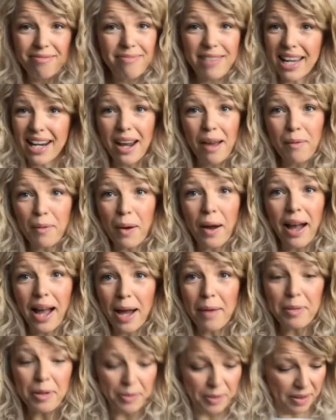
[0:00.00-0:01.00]
then I'm quite
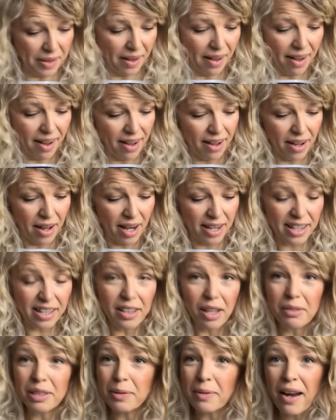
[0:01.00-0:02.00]
happy with that. And
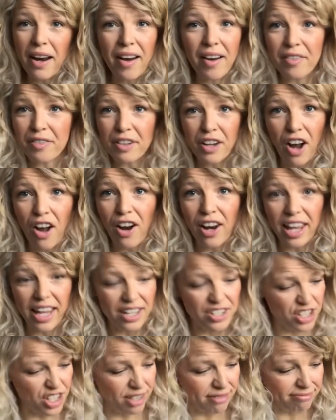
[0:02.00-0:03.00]
he'll only wear it for
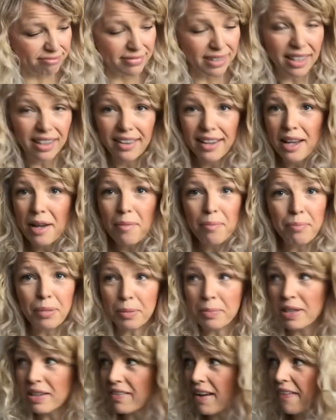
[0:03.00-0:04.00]
college and
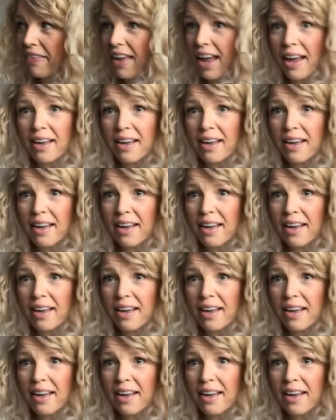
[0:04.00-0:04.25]
bumming around the